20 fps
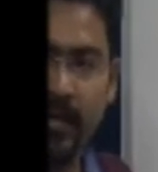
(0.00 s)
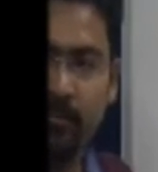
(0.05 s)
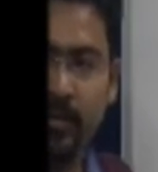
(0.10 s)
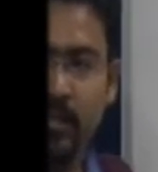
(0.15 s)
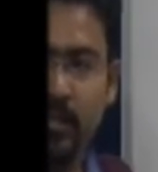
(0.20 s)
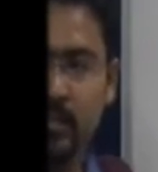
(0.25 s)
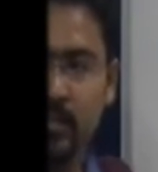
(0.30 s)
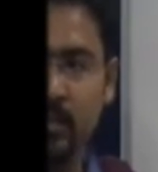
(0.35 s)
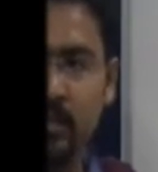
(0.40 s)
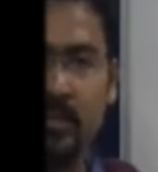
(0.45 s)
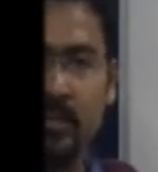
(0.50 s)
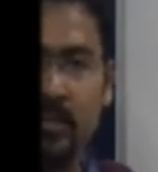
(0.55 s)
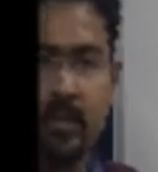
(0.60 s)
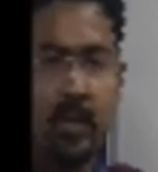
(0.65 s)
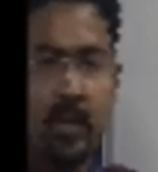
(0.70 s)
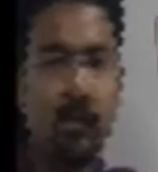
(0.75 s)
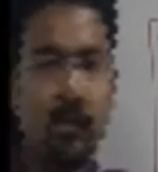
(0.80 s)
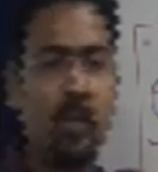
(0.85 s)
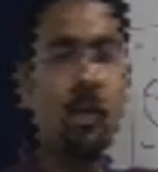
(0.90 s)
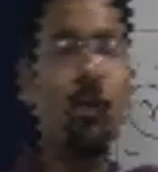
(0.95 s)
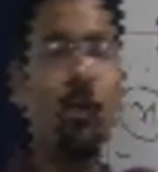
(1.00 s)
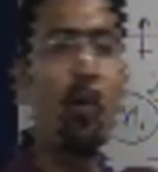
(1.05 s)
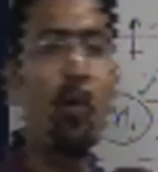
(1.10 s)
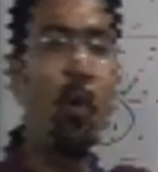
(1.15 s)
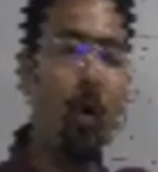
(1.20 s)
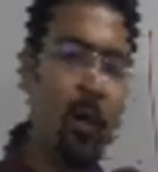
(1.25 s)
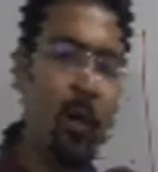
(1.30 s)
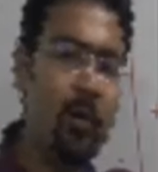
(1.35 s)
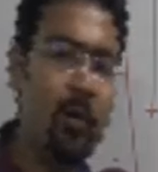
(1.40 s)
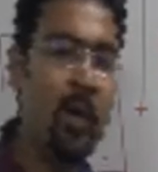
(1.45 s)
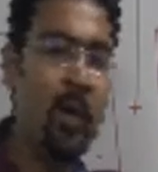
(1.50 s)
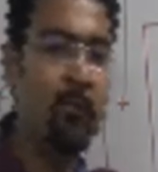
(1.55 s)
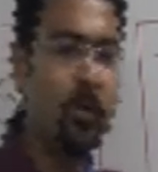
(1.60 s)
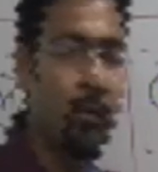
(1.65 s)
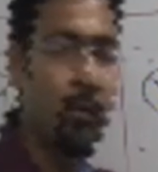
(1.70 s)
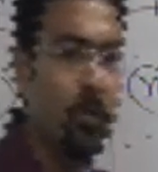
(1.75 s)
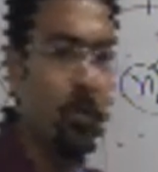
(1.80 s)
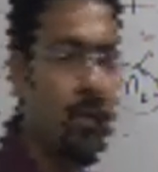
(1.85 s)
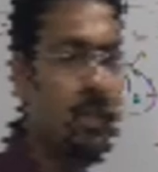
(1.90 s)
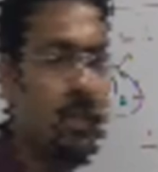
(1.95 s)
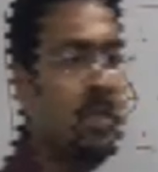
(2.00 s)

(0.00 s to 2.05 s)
other, then all you have to do is just